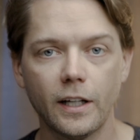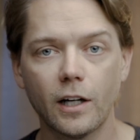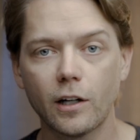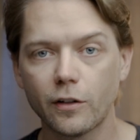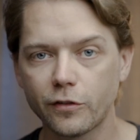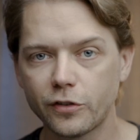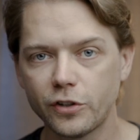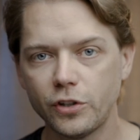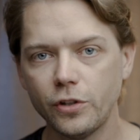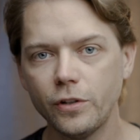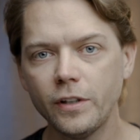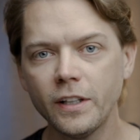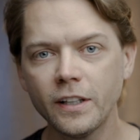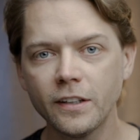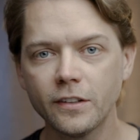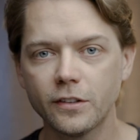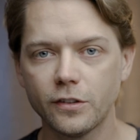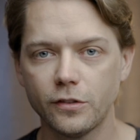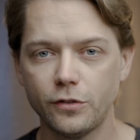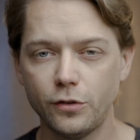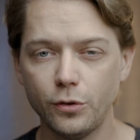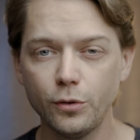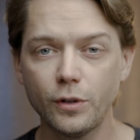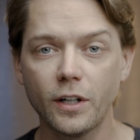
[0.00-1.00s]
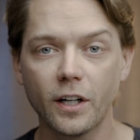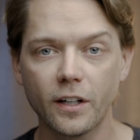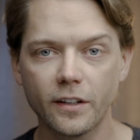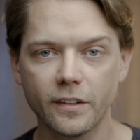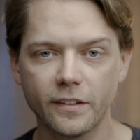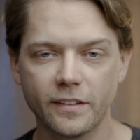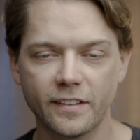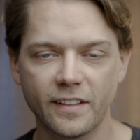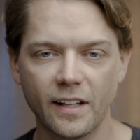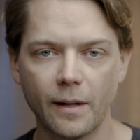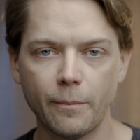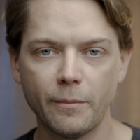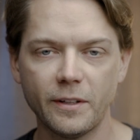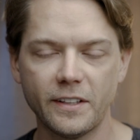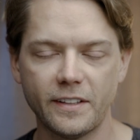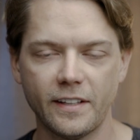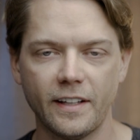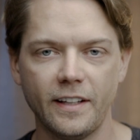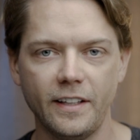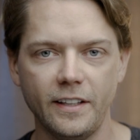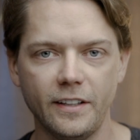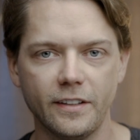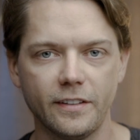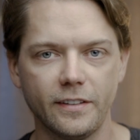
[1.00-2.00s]
Now, if shooting the two cards
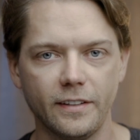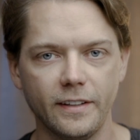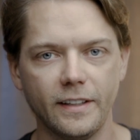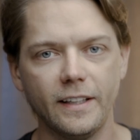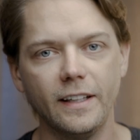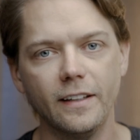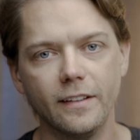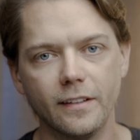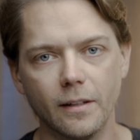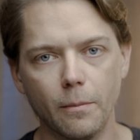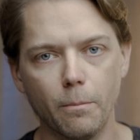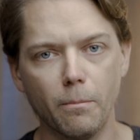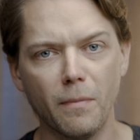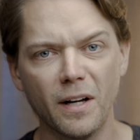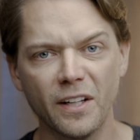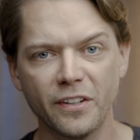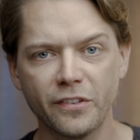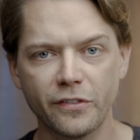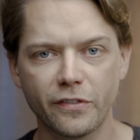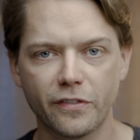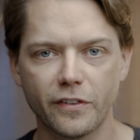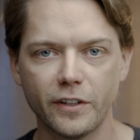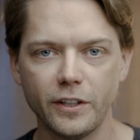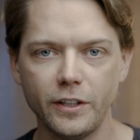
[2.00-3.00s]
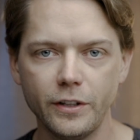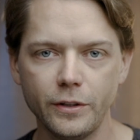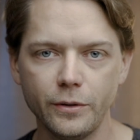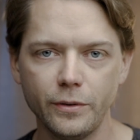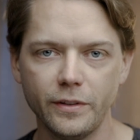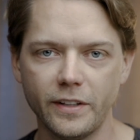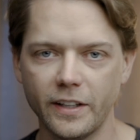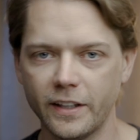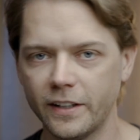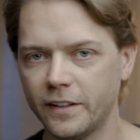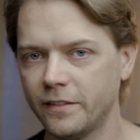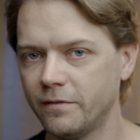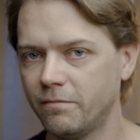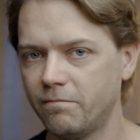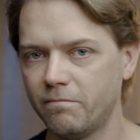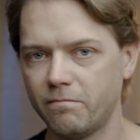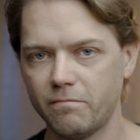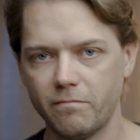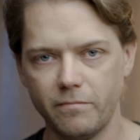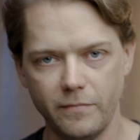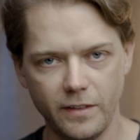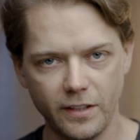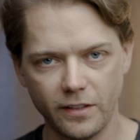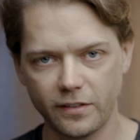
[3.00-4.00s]
simultaneously is a must for you, then
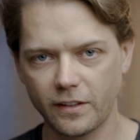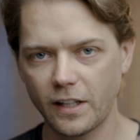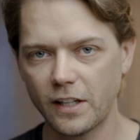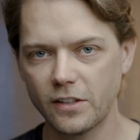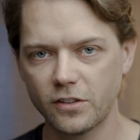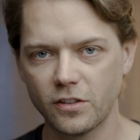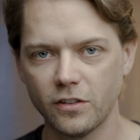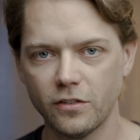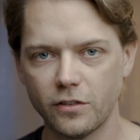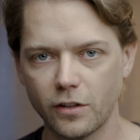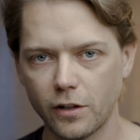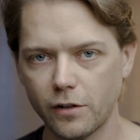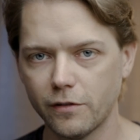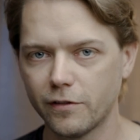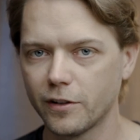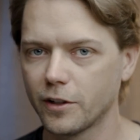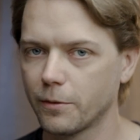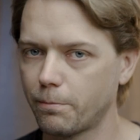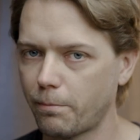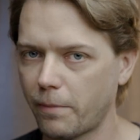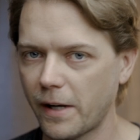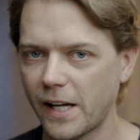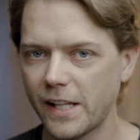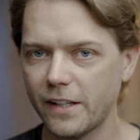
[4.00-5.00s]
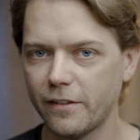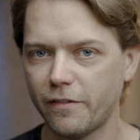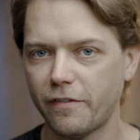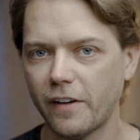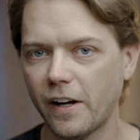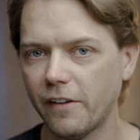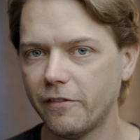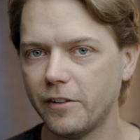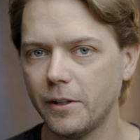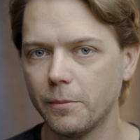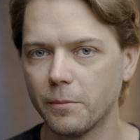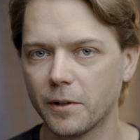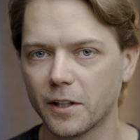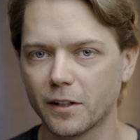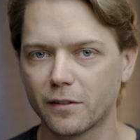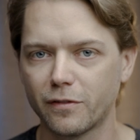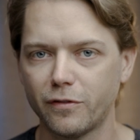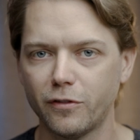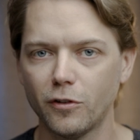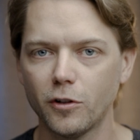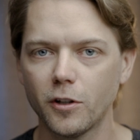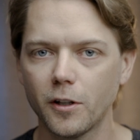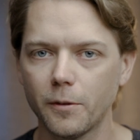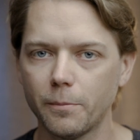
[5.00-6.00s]
discussion's over, buy the 5D Mark
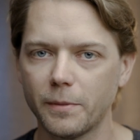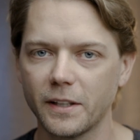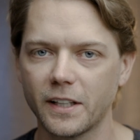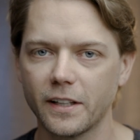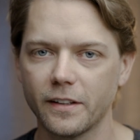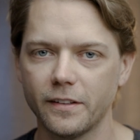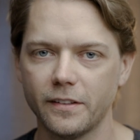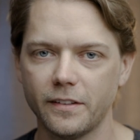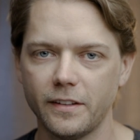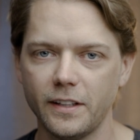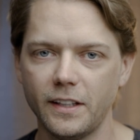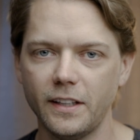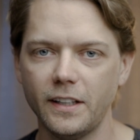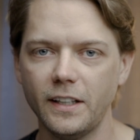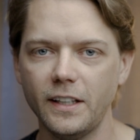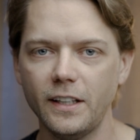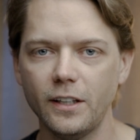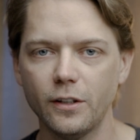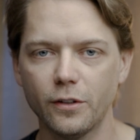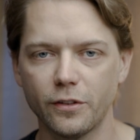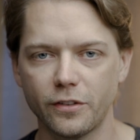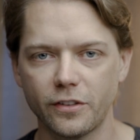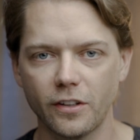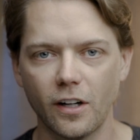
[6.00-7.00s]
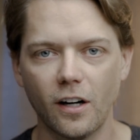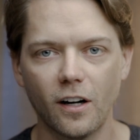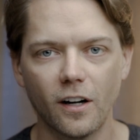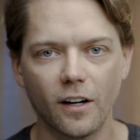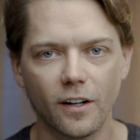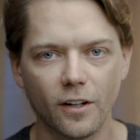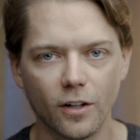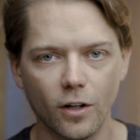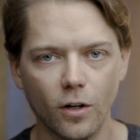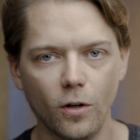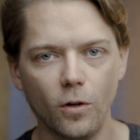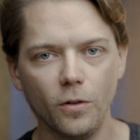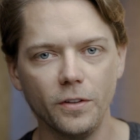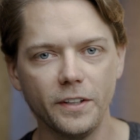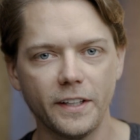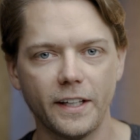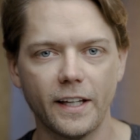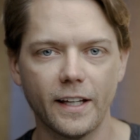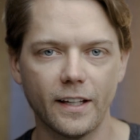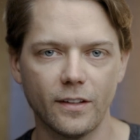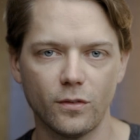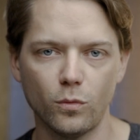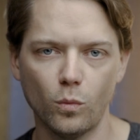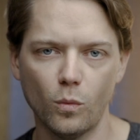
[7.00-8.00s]
IV because the EOS R
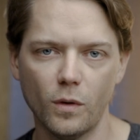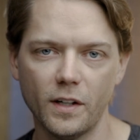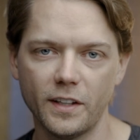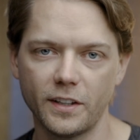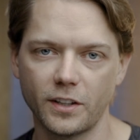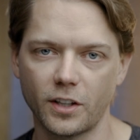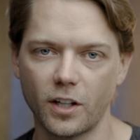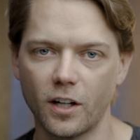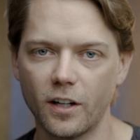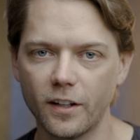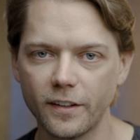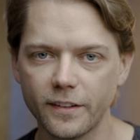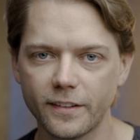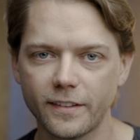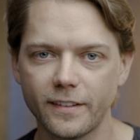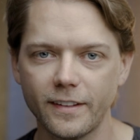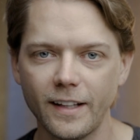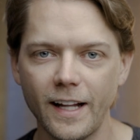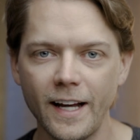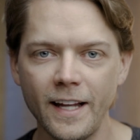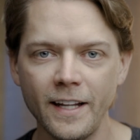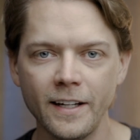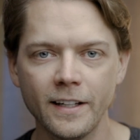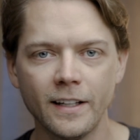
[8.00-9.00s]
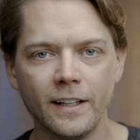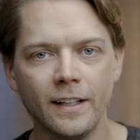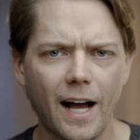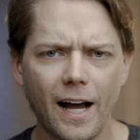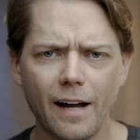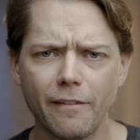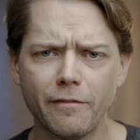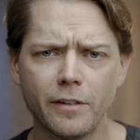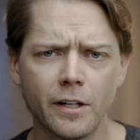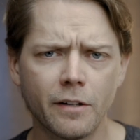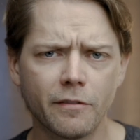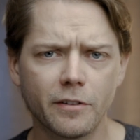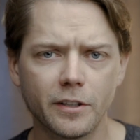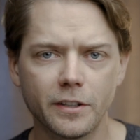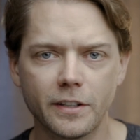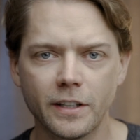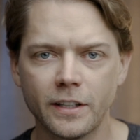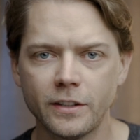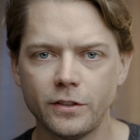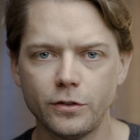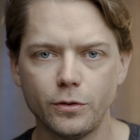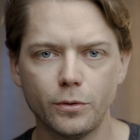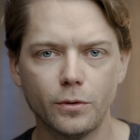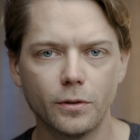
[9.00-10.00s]
only has one card slot. I've never
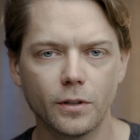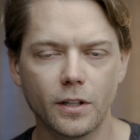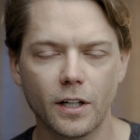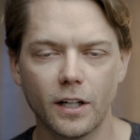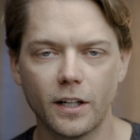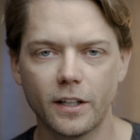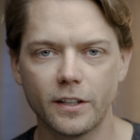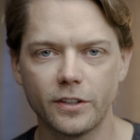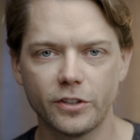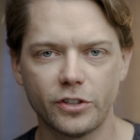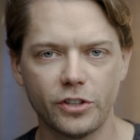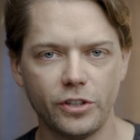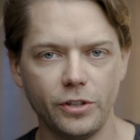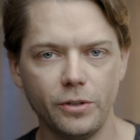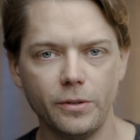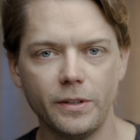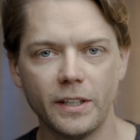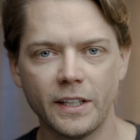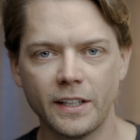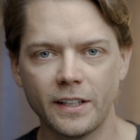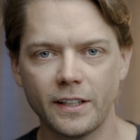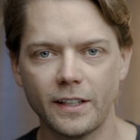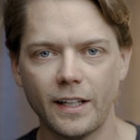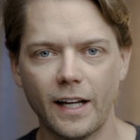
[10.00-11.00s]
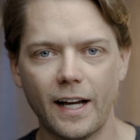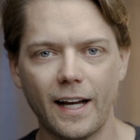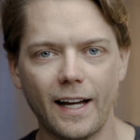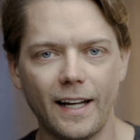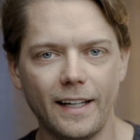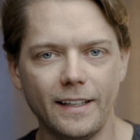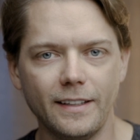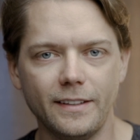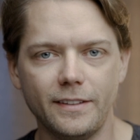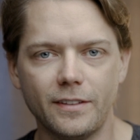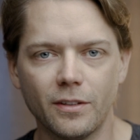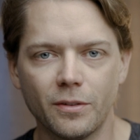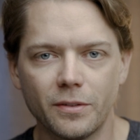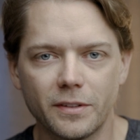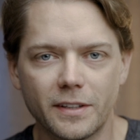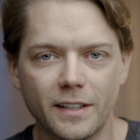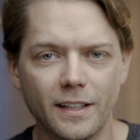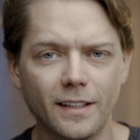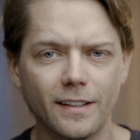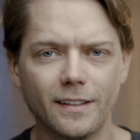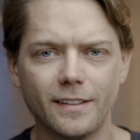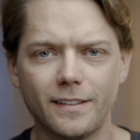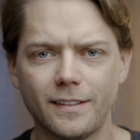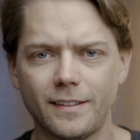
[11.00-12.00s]
done dual card shooting. I don't
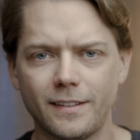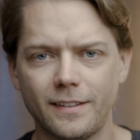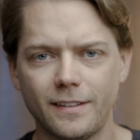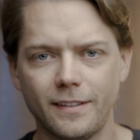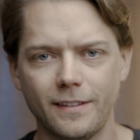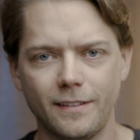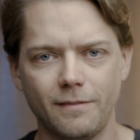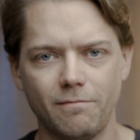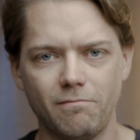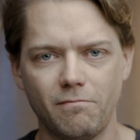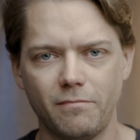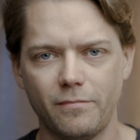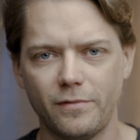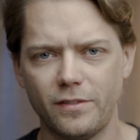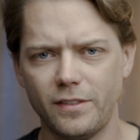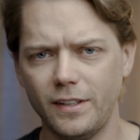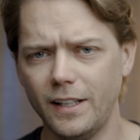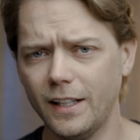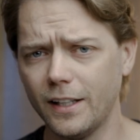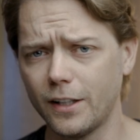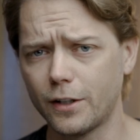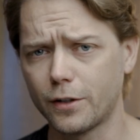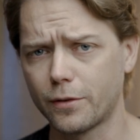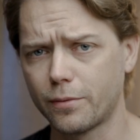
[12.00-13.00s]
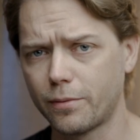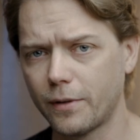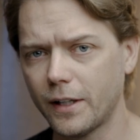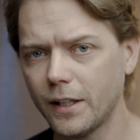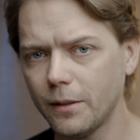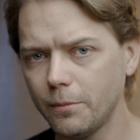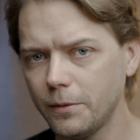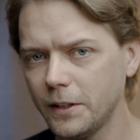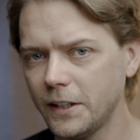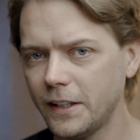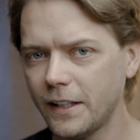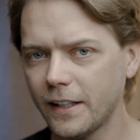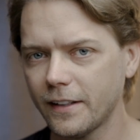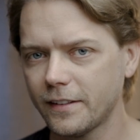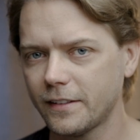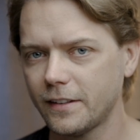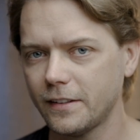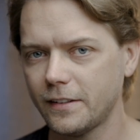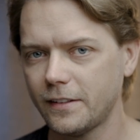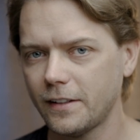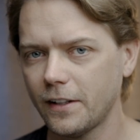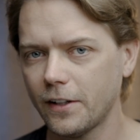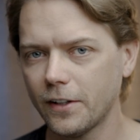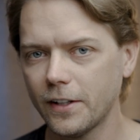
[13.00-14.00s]
think it's incredibly
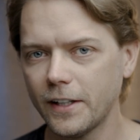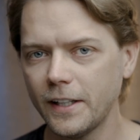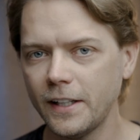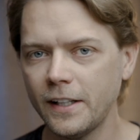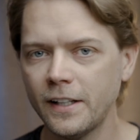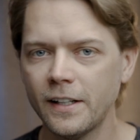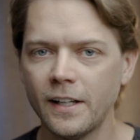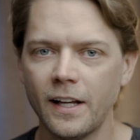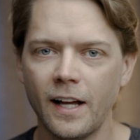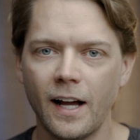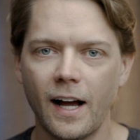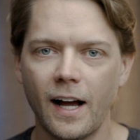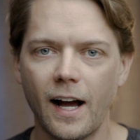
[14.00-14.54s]
necessary.